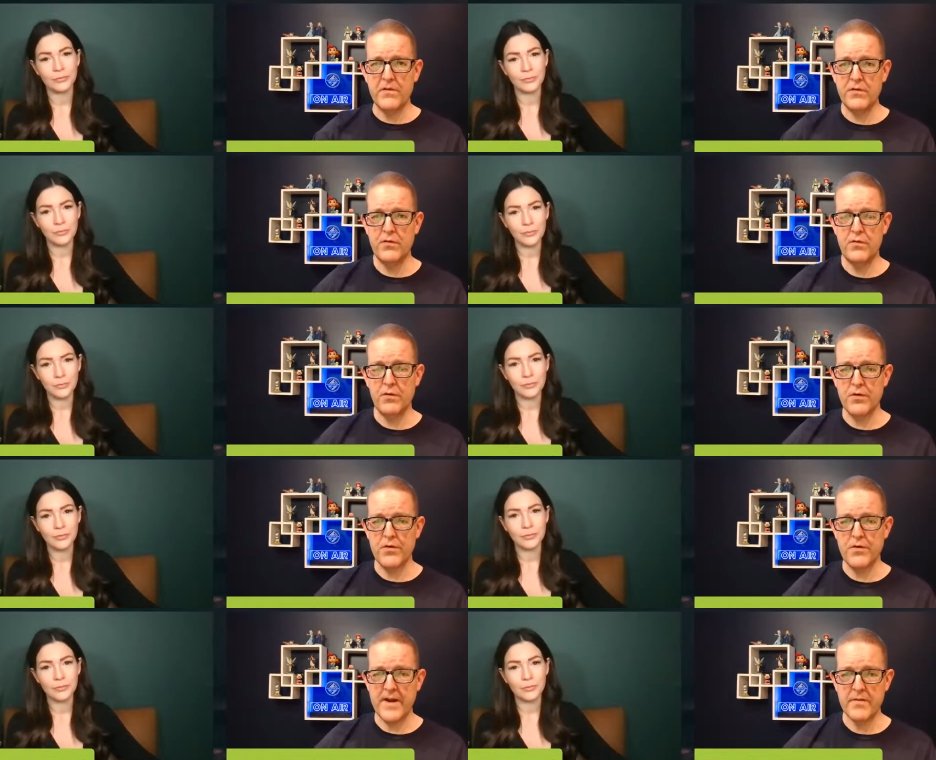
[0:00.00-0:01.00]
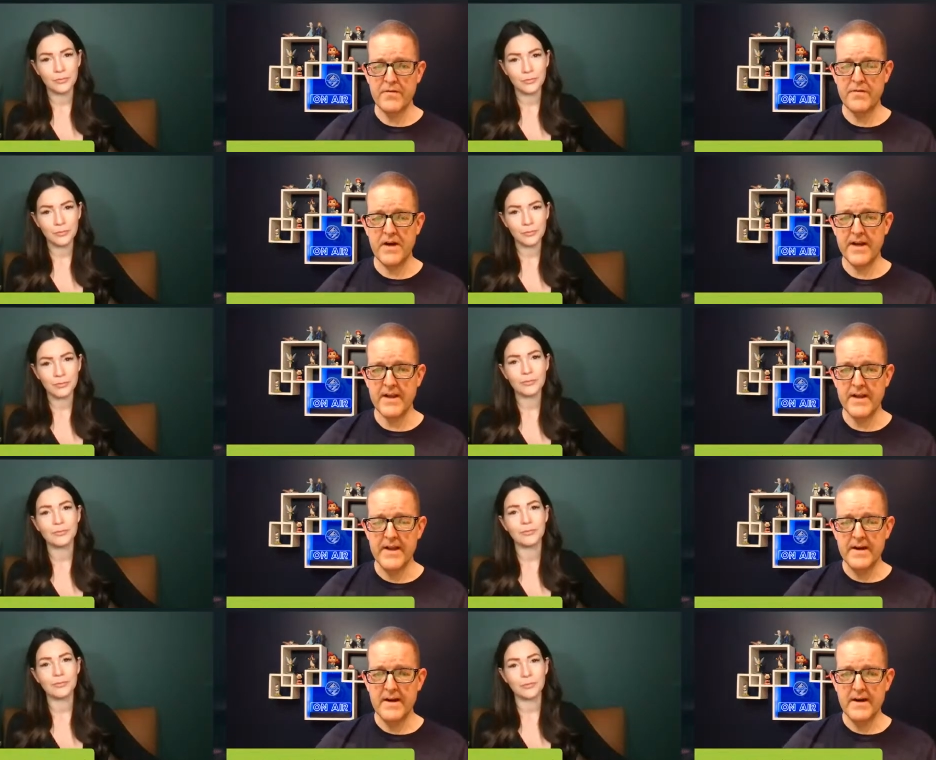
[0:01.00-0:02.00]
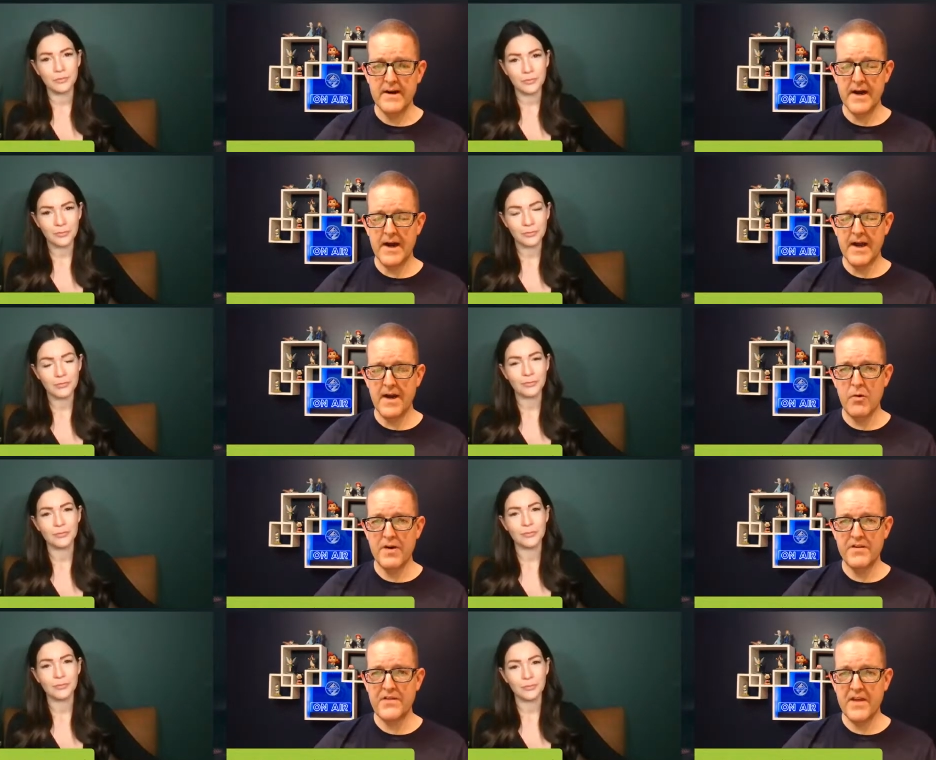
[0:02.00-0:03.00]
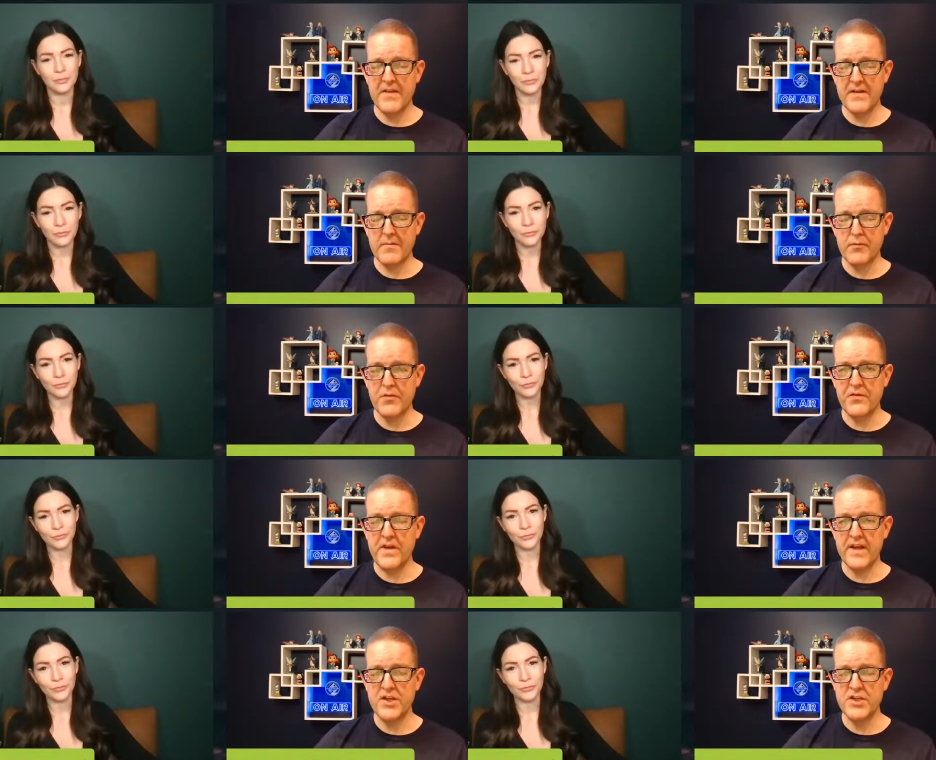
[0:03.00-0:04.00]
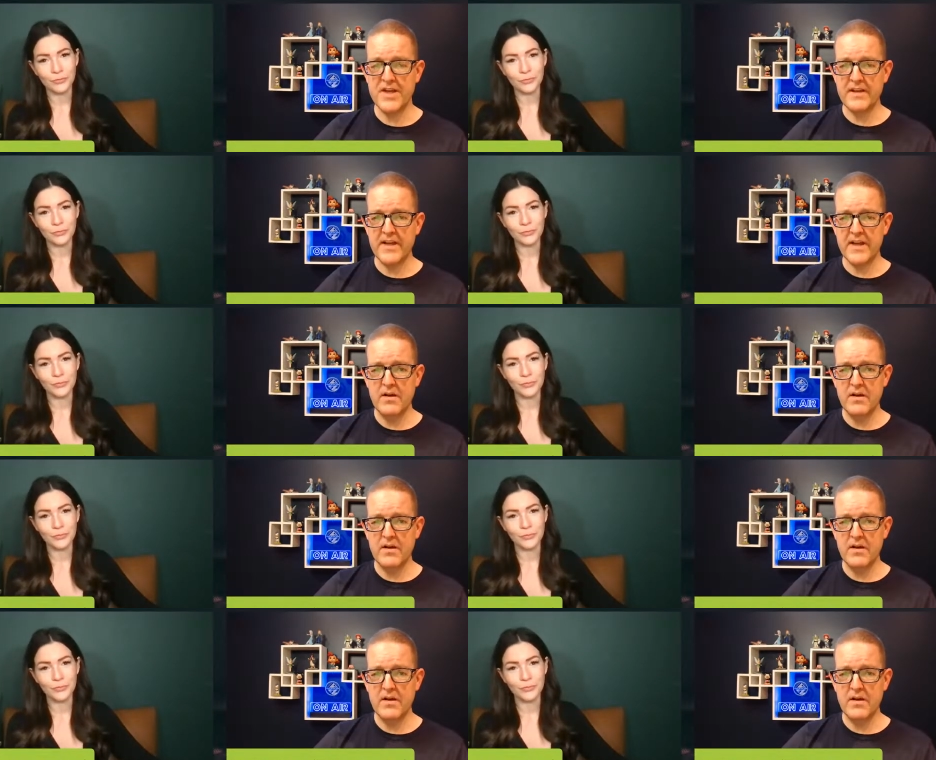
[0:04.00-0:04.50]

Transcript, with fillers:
Speaker 1: to learn and refine. I, I want to say that proceeding gently